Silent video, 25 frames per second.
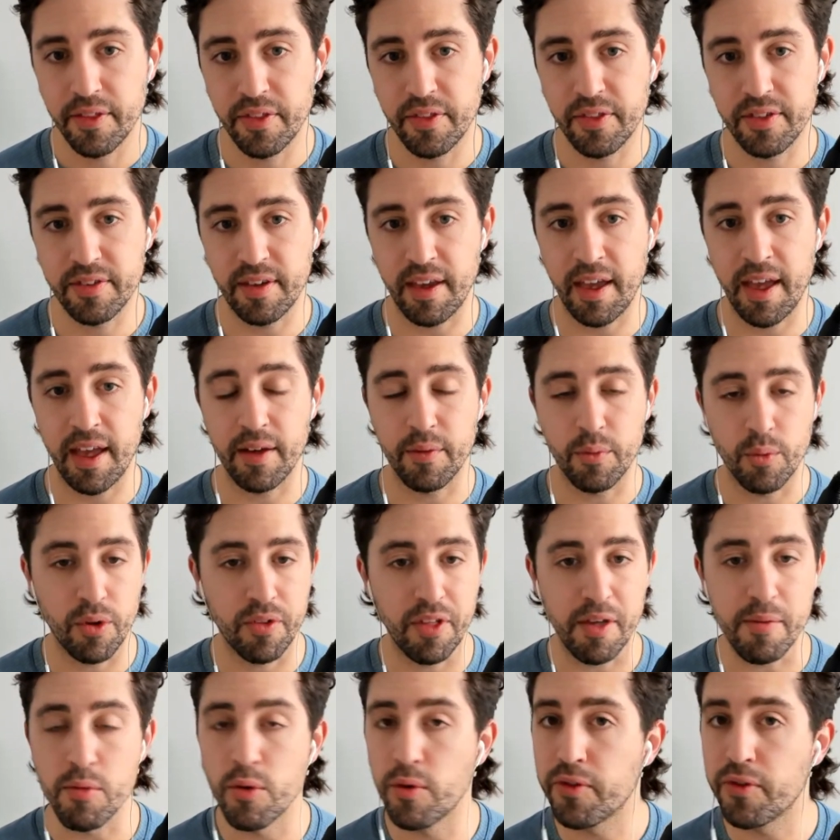saying, well,
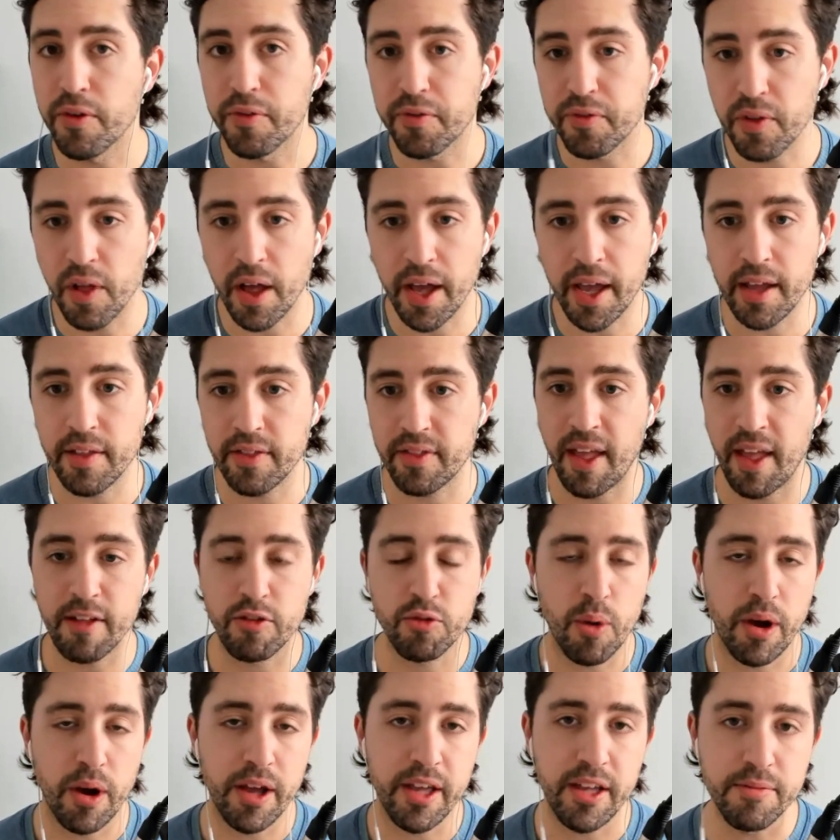they moved the flight.
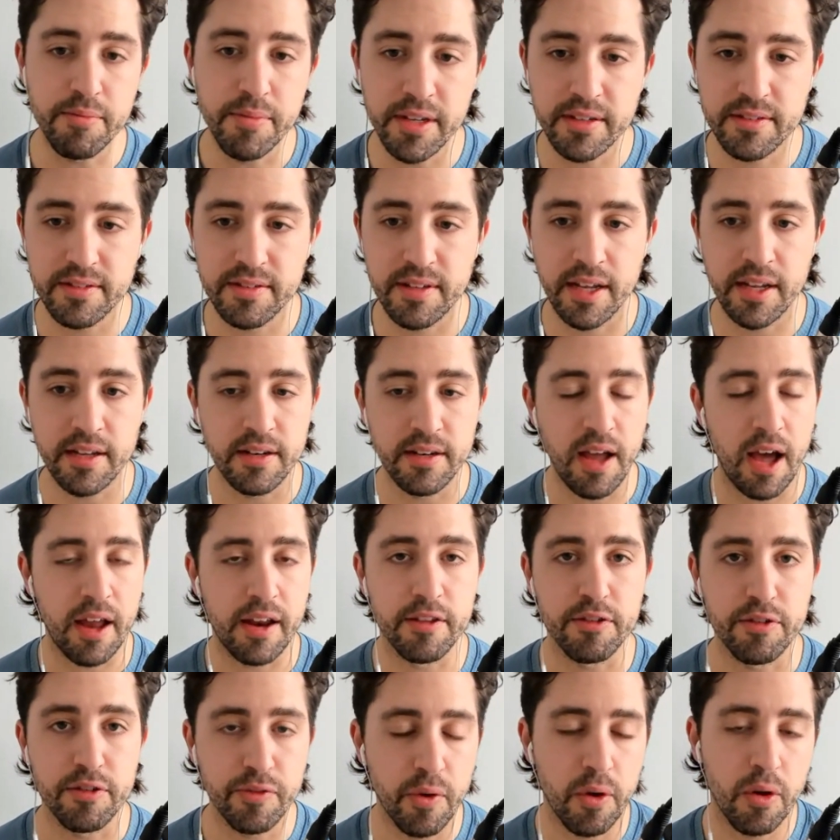That's why he missed it. Not
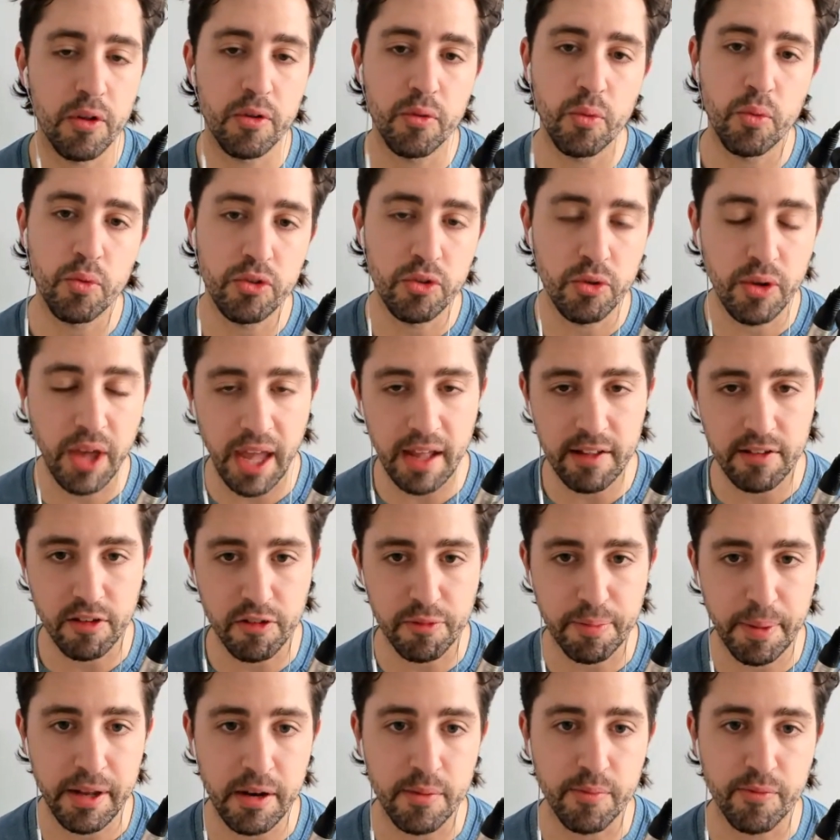his fault. You can't
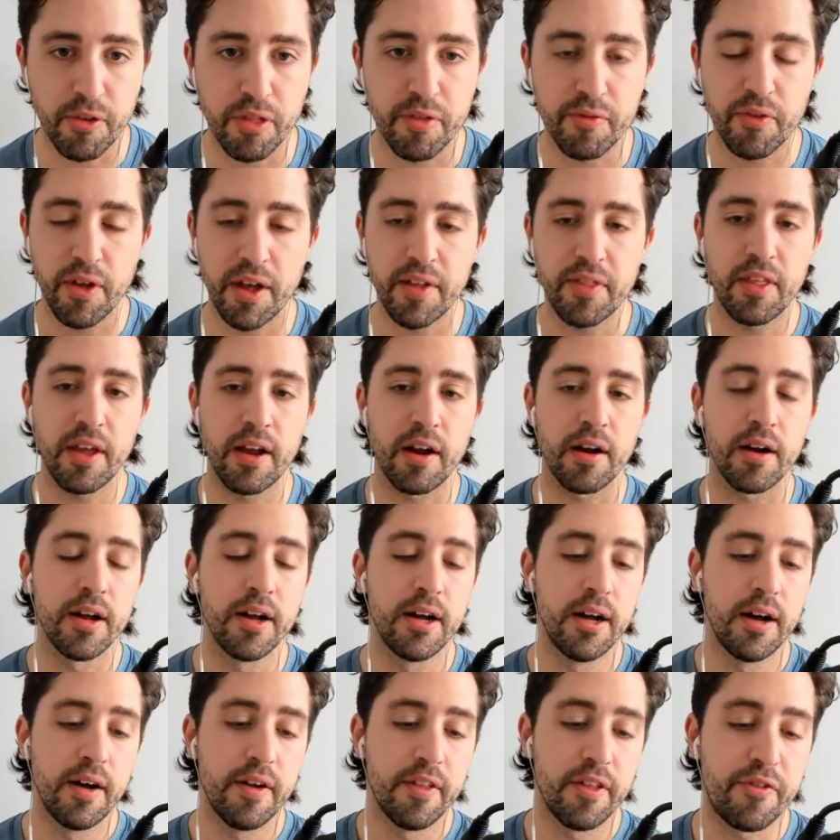suspend him for the flight there.
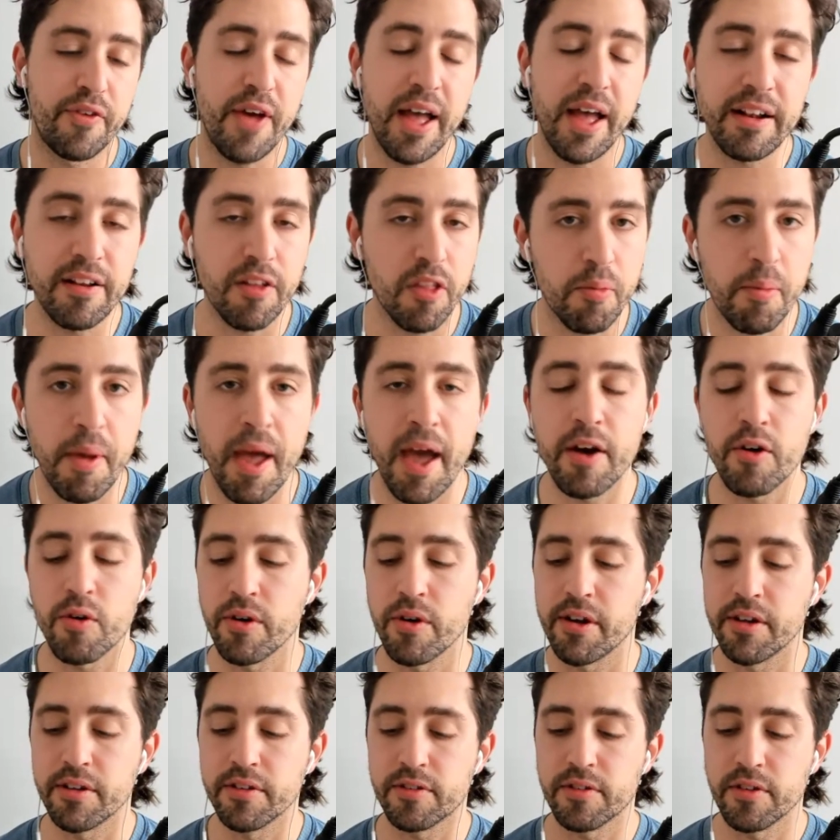The fact of the matter
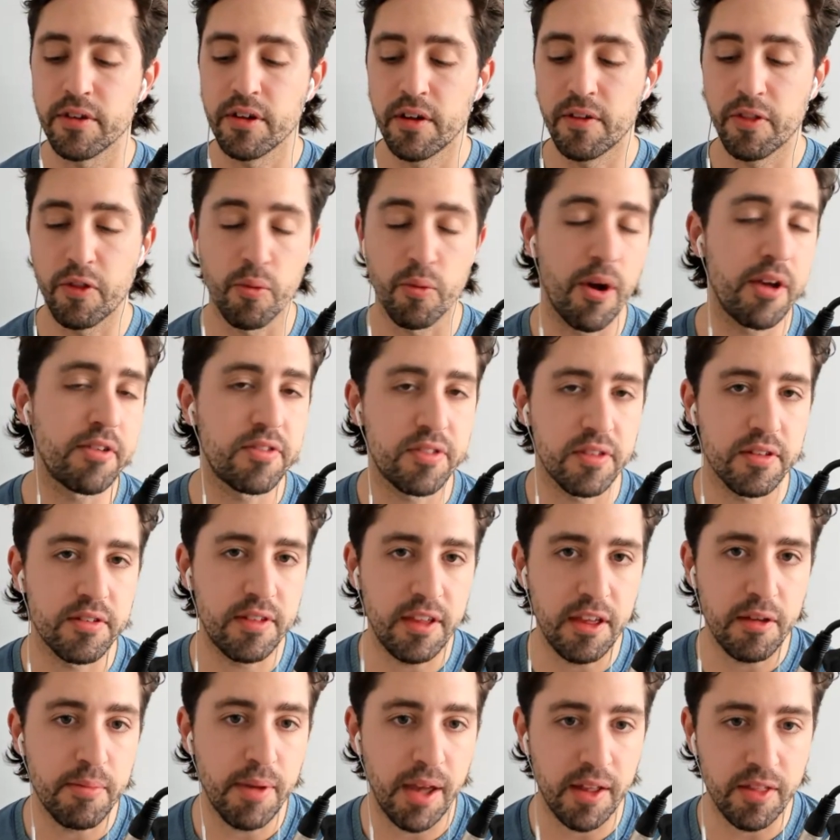is the rest of
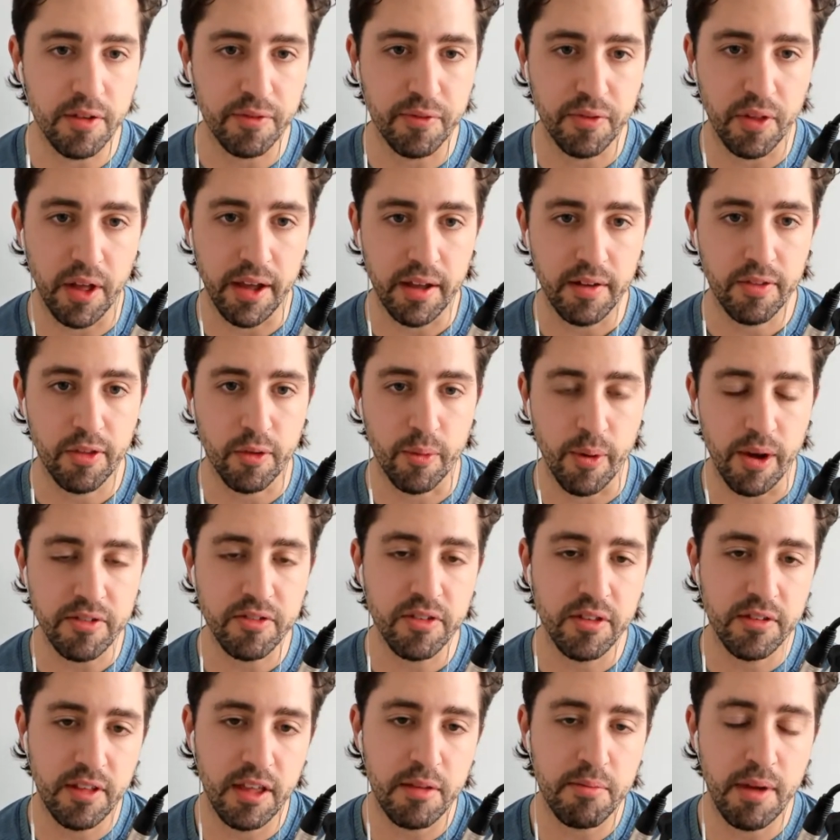the team made the flight. The
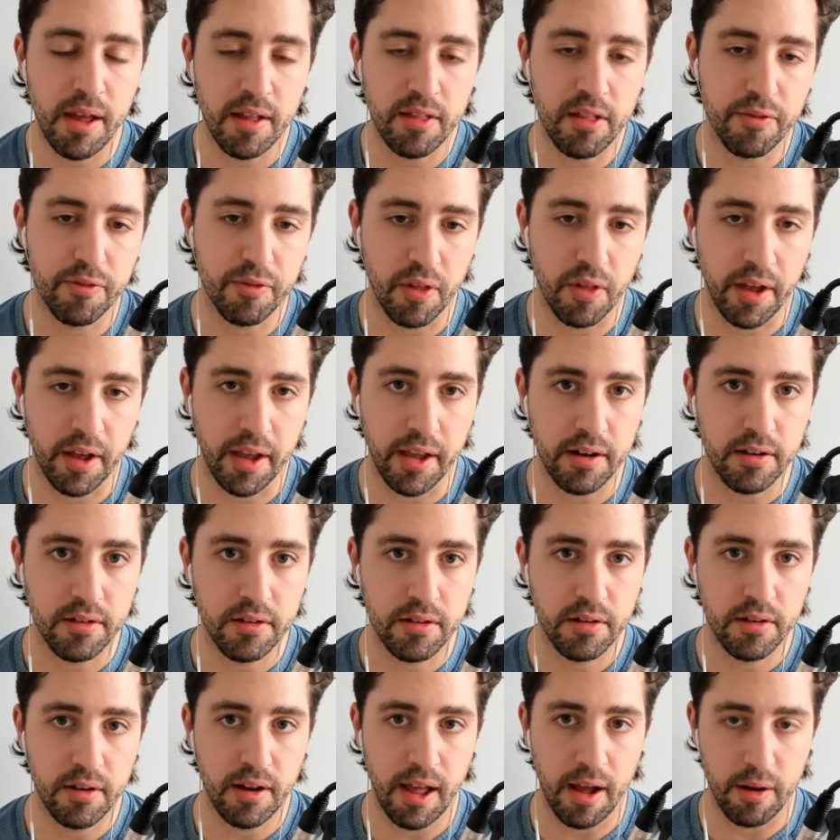rest of the team made the flight
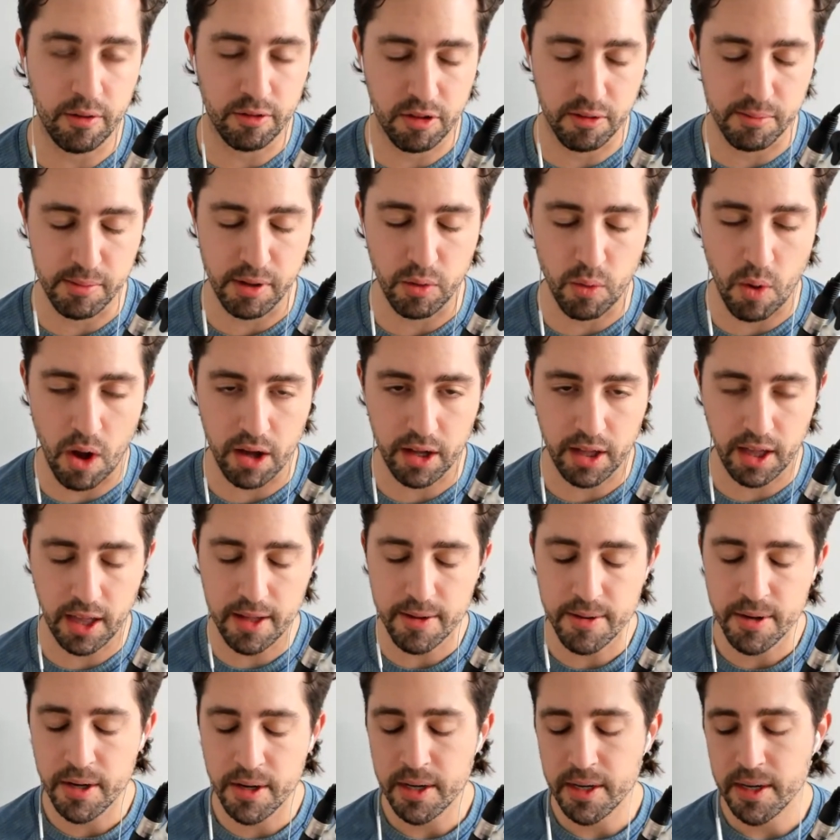out to
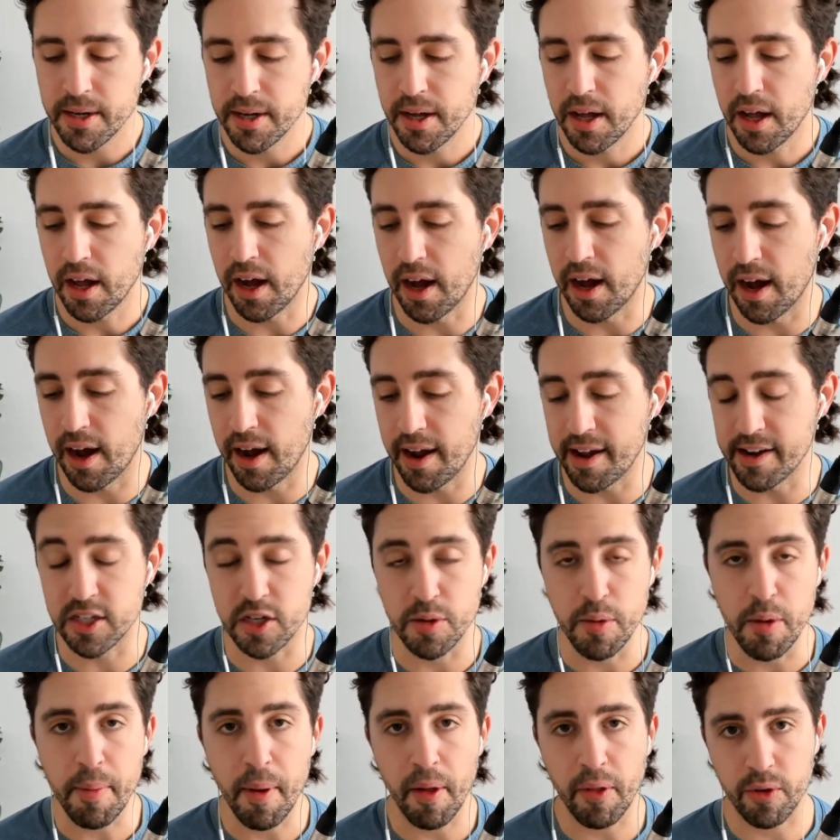Milwaukee. And
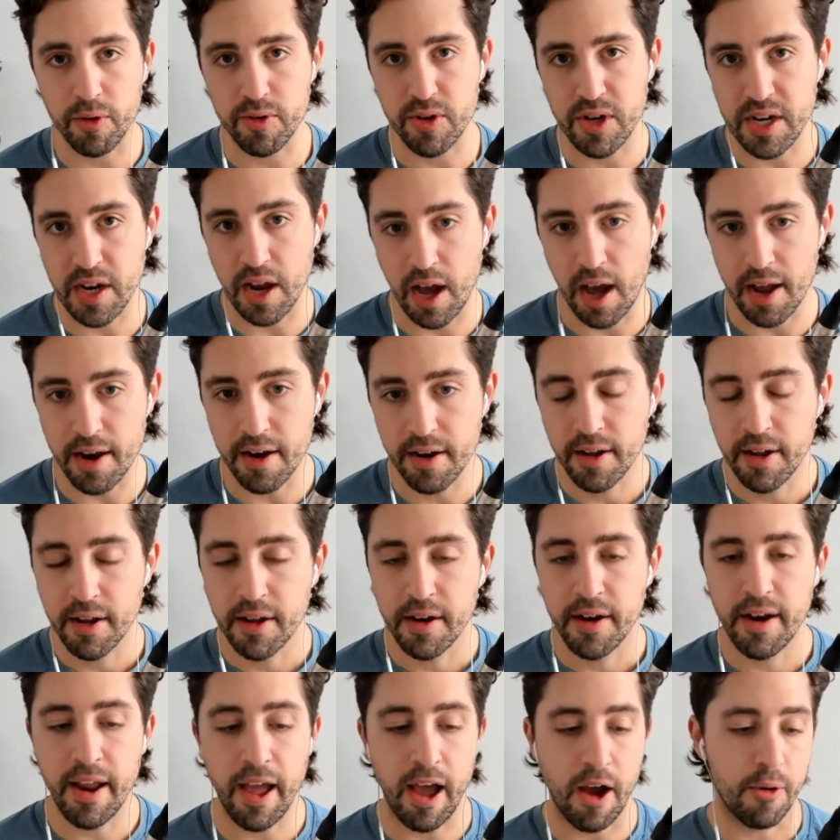Jimmy Butler did not.
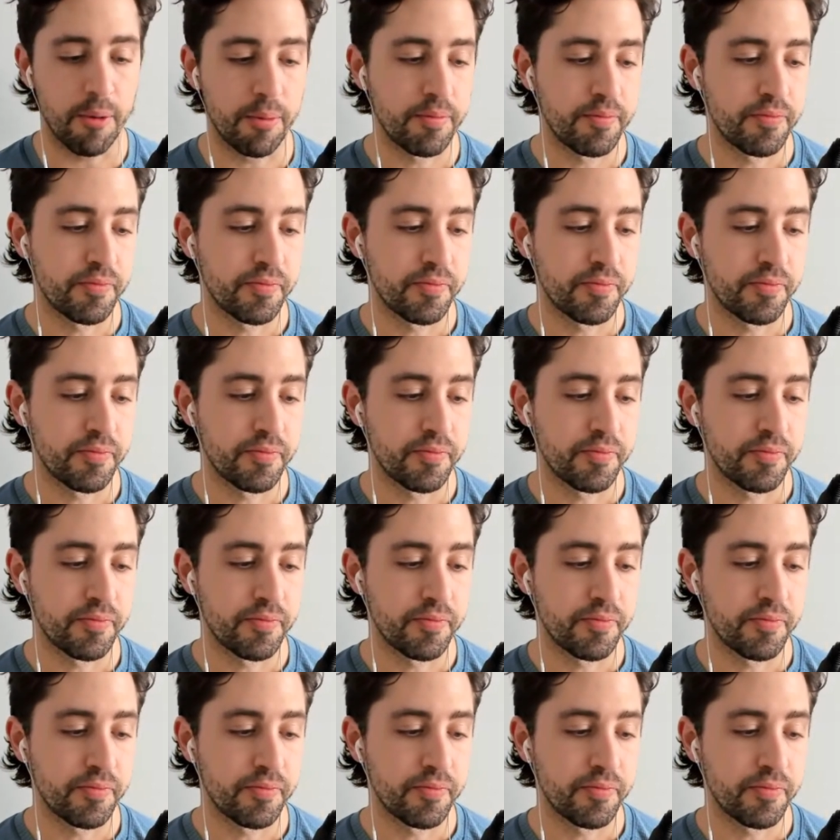Now,